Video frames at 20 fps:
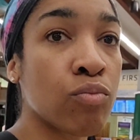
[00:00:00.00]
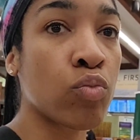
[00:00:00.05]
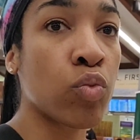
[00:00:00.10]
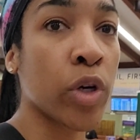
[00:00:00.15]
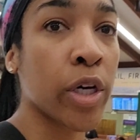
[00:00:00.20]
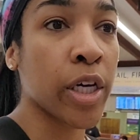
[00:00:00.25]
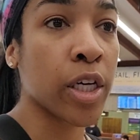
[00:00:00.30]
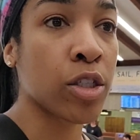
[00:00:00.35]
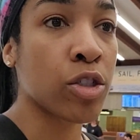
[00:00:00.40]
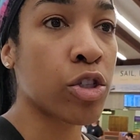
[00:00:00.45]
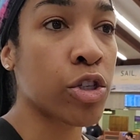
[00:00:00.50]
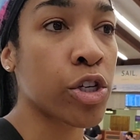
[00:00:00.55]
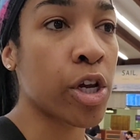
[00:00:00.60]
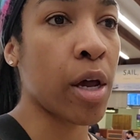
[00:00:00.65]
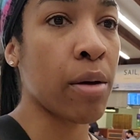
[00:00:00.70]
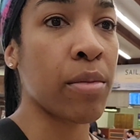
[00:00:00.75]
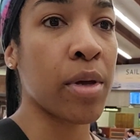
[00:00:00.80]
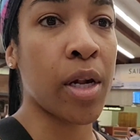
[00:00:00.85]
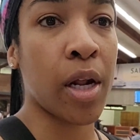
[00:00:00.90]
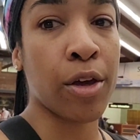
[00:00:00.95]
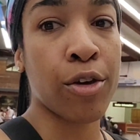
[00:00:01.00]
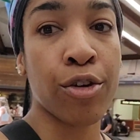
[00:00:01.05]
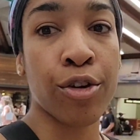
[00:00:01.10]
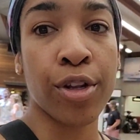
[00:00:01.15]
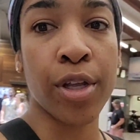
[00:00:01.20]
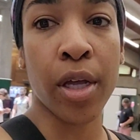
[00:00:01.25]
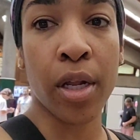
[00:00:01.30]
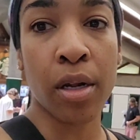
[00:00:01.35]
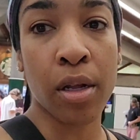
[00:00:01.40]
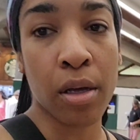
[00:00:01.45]
which, I mean, I
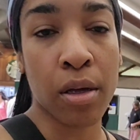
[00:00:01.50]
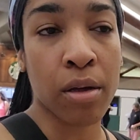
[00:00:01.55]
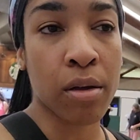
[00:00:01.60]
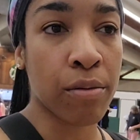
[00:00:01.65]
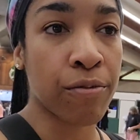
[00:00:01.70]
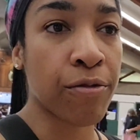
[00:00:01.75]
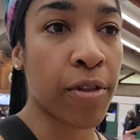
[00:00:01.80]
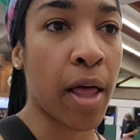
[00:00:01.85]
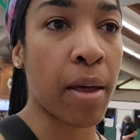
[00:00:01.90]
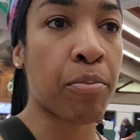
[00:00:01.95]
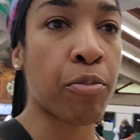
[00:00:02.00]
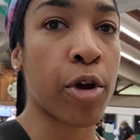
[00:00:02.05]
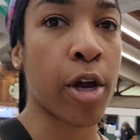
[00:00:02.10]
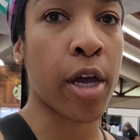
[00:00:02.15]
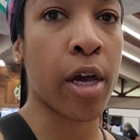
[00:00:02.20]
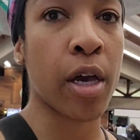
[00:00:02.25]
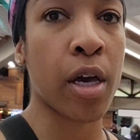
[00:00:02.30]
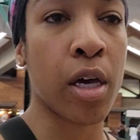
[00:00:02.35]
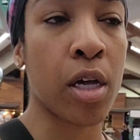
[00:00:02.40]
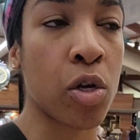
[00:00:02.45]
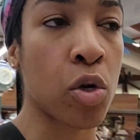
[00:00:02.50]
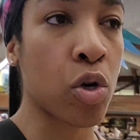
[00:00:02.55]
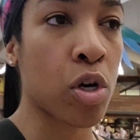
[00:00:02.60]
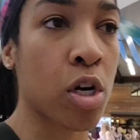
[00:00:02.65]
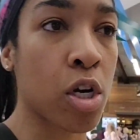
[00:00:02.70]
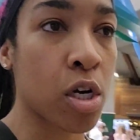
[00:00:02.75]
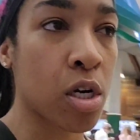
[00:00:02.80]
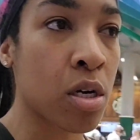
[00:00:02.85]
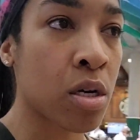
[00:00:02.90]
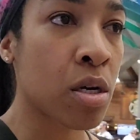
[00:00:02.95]
could get a flatbread
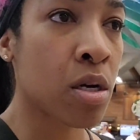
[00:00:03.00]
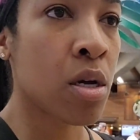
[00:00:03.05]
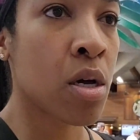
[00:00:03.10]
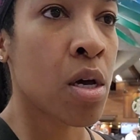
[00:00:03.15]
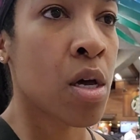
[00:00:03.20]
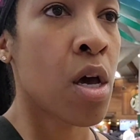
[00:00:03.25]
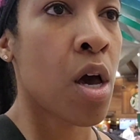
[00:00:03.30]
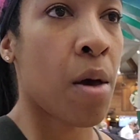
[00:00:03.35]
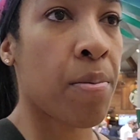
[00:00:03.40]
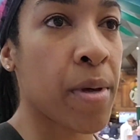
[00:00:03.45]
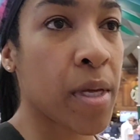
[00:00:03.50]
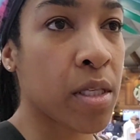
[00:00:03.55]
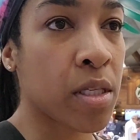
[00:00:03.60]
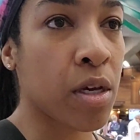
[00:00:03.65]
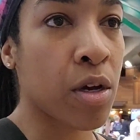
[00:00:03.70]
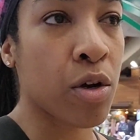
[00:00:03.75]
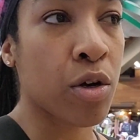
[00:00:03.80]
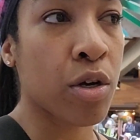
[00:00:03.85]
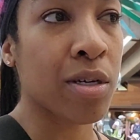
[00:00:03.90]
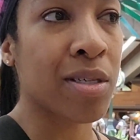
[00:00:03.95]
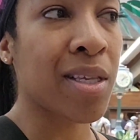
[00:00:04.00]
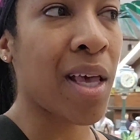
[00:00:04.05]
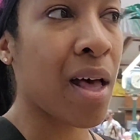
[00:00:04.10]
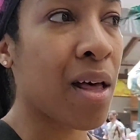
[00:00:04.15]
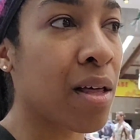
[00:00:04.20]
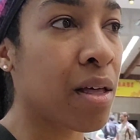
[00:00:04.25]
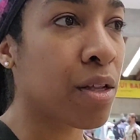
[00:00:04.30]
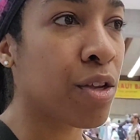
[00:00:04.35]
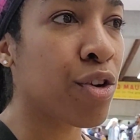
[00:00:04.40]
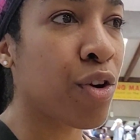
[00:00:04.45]
or a pizza or a
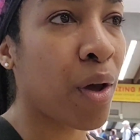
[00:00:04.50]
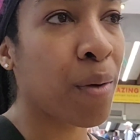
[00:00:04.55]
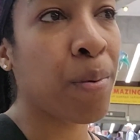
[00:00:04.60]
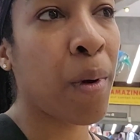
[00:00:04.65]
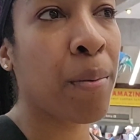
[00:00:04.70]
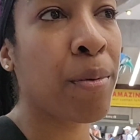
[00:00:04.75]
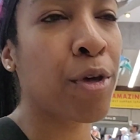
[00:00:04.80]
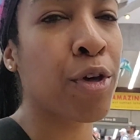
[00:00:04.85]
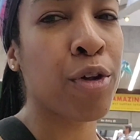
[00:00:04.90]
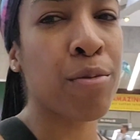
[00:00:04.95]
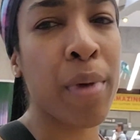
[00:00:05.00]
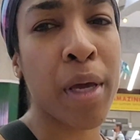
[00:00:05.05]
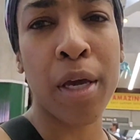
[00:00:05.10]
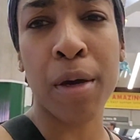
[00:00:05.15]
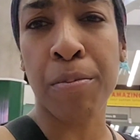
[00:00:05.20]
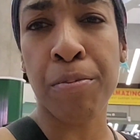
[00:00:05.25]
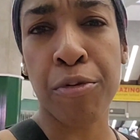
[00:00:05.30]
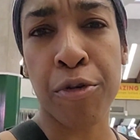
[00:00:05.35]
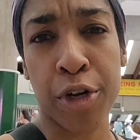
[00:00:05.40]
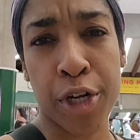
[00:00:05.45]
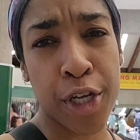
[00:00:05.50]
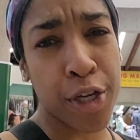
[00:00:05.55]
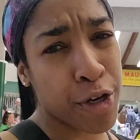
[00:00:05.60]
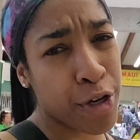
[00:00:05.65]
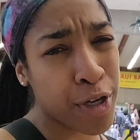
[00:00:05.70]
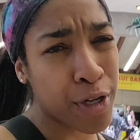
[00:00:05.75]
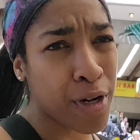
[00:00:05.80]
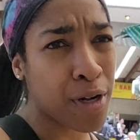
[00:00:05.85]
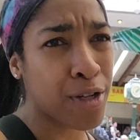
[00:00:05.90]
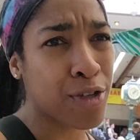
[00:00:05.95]
salad. You know, I probably could make a pretty
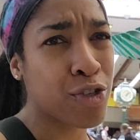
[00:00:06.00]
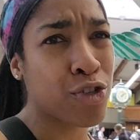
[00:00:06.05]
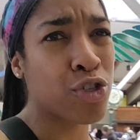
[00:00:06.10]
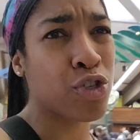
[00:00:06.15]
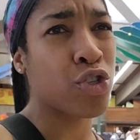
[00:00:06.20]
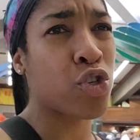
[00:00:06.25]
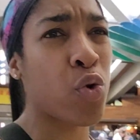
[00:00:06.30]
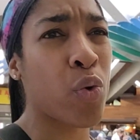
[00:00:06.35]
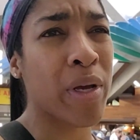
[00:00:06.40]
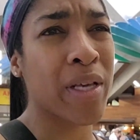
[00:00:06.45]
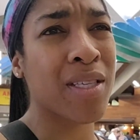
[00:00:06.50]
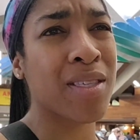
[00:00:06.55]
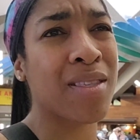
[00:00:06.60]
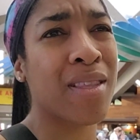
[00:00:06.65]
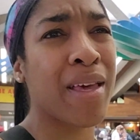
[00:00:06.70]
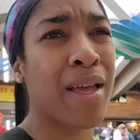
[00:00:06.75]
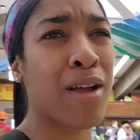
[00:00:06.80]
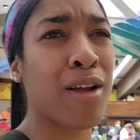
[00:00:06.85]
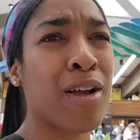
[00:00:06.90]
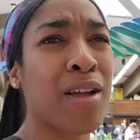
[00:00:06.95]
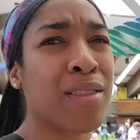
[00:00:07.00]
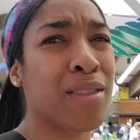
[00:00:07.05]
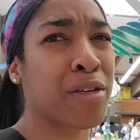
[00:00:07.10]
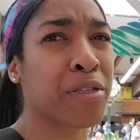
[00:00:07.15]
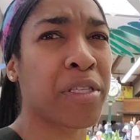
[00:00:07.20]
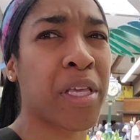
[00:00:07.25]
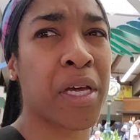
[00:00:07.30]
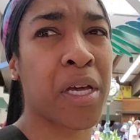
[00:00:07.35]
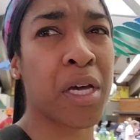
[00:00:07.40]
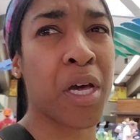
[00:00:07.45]
good choice there, and
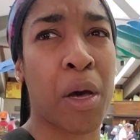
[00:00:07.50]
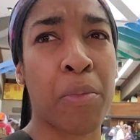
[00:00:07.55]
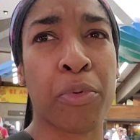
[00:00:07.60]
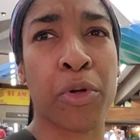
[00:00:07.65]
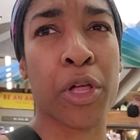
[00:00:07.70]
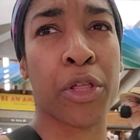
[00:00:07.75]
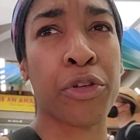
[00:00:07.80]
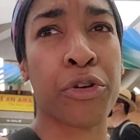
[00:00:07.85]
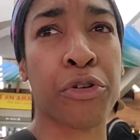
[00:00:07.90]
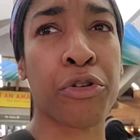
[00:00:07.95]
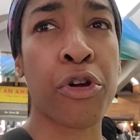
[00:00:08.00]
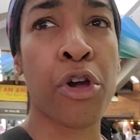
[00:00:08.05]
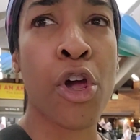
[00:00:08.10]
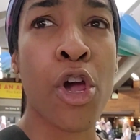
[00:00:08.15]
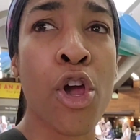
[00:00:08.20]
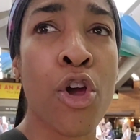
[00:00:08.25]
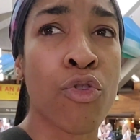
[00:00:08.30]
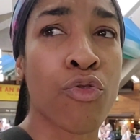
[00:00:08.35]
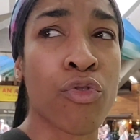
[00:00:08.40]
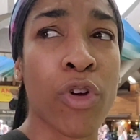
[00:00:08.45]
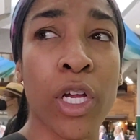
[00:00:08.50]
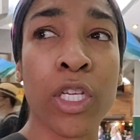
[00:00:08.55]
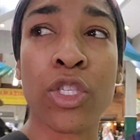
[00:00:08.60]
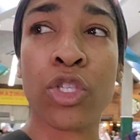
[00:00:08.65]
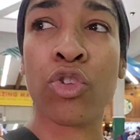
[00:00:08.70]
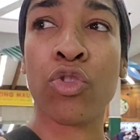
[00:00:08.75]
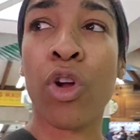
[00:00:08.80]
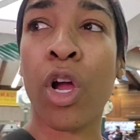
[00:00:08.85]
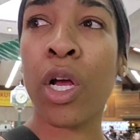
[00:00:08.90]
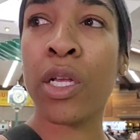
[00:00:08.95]
there's like a couple other
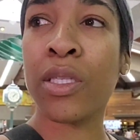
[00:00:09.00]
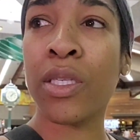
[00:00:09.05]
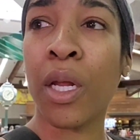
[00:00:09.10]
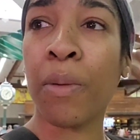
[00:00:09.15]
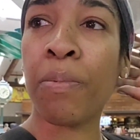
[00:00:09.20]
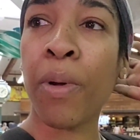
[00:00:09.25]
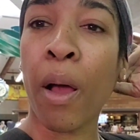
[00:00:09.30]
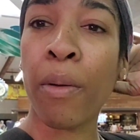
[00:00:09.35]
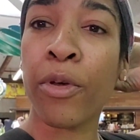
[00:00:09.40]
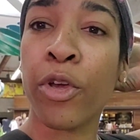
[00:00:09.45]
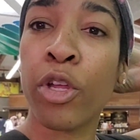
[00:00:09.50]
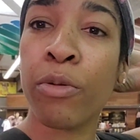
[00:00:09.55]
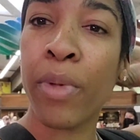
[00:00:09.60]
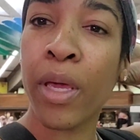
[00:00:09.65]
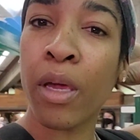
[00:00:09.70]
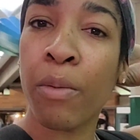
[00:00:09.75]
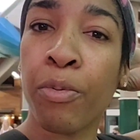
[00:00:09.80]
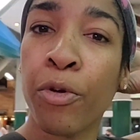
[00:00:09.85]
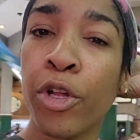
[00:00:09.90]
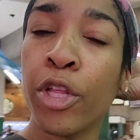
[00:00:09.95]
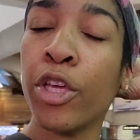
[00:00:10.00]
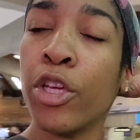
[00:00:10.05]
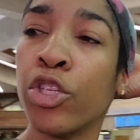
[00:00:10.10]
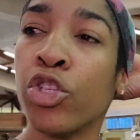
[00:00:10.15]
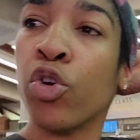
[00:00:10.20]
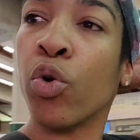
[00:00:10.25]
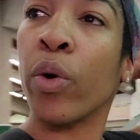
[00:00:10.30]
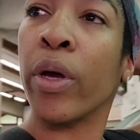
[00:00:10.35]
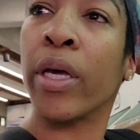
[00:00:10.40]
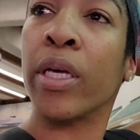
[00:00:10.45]
restaurants I probably could make a pretty good
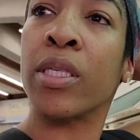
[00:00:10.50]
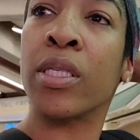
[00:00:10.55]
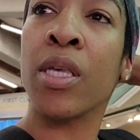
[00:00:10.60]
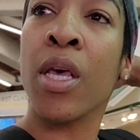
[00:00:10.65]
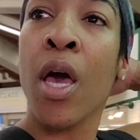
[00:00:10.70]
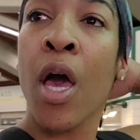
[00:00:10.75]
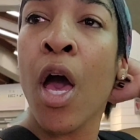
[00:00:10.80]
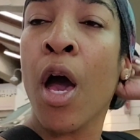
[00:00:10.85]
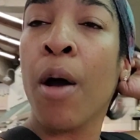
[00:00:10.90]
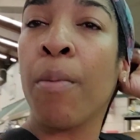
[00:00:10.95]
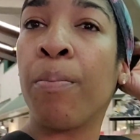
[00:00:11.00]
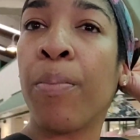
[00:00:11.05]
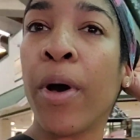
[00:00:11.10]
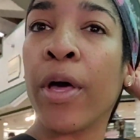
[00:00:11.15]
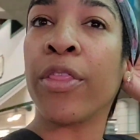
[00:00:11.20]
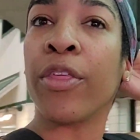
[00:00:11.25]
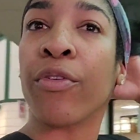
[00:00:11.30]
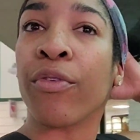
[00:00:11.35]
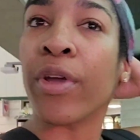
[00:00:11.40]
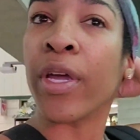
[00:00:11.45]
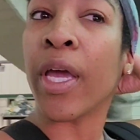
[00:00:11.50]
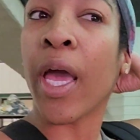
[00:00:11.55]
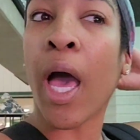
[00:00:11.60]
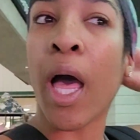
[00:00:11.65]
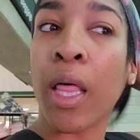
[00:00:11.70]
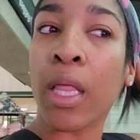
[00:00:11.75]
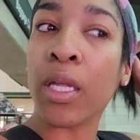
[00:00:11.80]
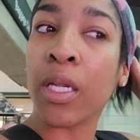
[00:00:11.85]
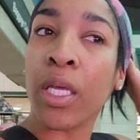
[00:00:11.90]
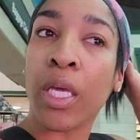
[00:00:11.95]
choice, but the
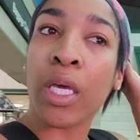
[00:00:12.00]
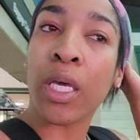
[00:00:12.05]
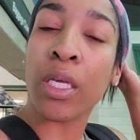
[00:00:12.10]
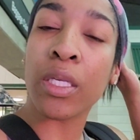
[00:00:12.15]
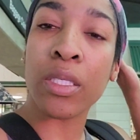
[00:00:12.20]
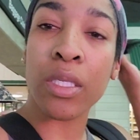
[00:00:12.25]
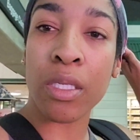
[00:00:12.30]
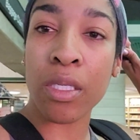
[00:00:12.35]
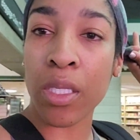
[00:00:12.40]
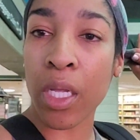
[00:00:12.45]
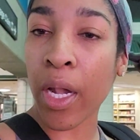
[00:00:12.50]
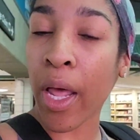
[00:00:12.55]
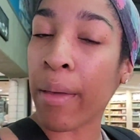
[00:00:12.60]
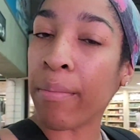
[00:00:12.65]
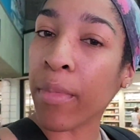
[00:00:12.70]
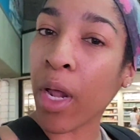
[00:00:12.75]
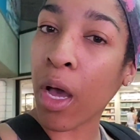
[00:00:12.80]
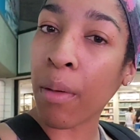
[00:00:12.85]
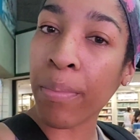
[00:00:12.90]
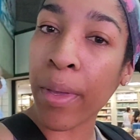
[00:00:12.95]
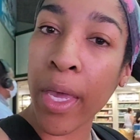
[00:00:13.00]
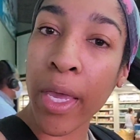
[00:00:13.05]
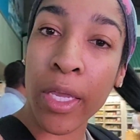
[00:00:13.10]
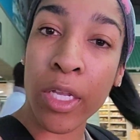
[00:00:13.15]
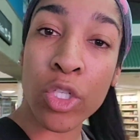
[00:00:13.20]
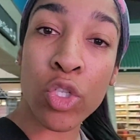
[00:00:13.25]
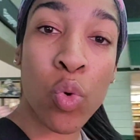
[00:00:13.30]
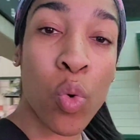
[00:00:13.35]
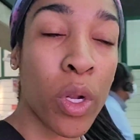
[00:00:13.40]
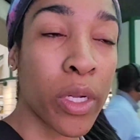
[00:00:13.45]
reality is that I'm not
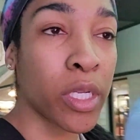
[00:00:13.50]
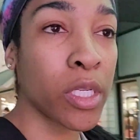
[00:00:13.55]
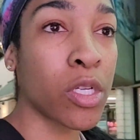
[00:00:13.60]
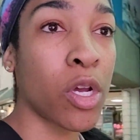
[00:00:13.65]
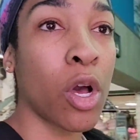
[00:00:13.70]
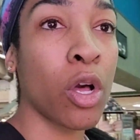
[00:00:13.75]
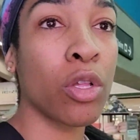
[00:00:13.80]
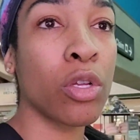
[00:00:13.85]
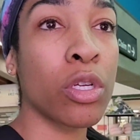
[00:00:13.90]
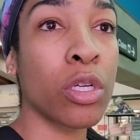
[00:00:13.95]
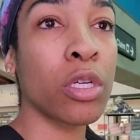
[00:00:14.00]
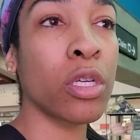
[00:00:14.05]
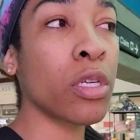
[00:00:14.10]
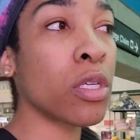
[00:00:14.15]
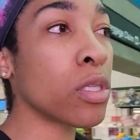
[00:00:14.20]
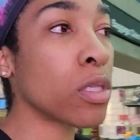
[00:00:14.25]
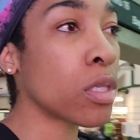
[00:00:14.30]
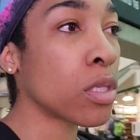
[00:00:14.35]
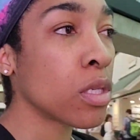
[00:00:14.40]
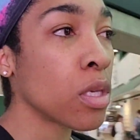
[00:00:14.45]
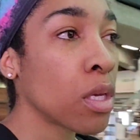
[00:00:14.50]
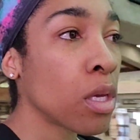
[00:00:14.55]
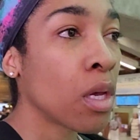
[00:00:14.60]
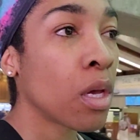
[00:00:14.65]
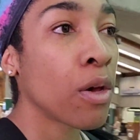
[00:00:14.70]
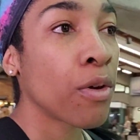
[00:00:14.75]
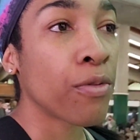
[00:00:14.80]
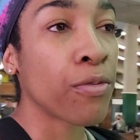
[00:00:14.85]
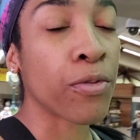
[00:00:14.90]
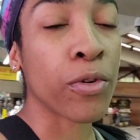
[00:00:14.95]
paying $20
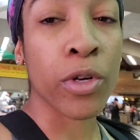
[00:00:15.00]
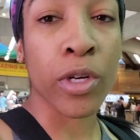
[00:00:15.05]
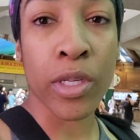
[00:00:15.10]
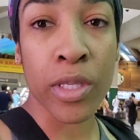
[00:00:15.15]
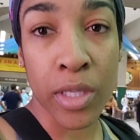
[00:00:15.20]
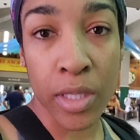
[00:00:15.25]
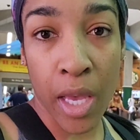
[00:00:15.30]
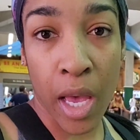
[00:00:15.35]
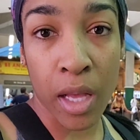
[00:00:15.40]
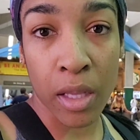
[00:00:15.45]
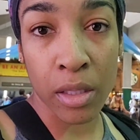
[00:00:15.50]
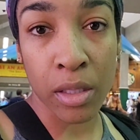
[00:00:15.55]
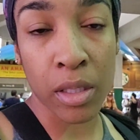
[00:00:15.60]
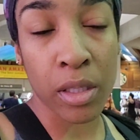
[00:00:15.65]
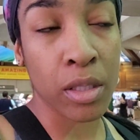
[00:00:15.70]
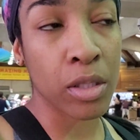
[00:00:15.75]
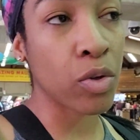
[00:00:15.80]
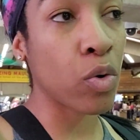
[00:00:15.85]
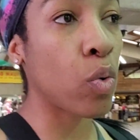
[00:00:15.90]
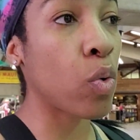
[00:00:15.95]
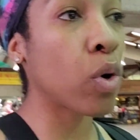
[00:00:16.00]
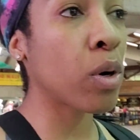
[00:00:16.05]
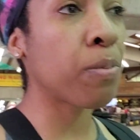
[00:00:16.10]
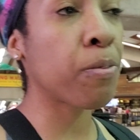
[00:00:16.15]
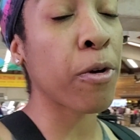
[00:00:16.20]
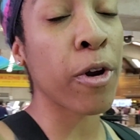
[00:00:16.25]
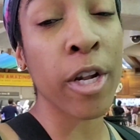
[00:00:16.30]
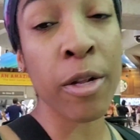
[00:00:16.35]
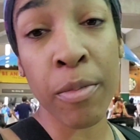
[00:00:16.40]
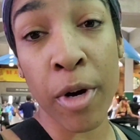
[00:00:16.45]
for a salad or
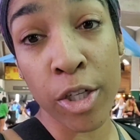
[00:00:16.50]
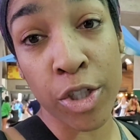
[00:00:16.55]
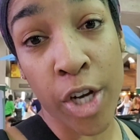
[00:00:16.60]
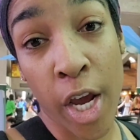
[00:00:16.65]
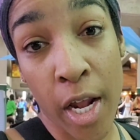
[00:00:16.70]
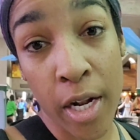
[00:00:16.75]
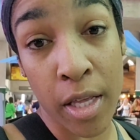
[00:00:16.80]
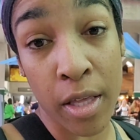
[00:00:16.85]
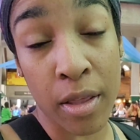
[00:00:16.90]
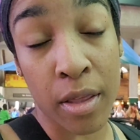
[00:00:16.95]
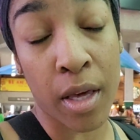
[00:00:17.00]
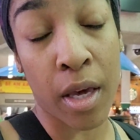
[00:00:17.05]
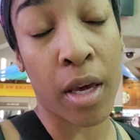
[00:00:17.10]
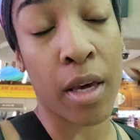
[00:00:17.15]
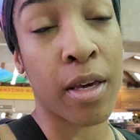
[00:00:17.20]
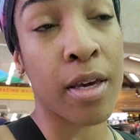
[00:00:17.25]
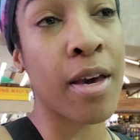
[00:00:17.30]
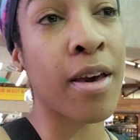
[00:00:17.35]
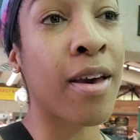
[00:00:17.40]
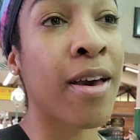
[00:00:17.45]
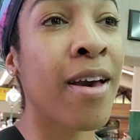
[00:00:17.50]
pretty much anything.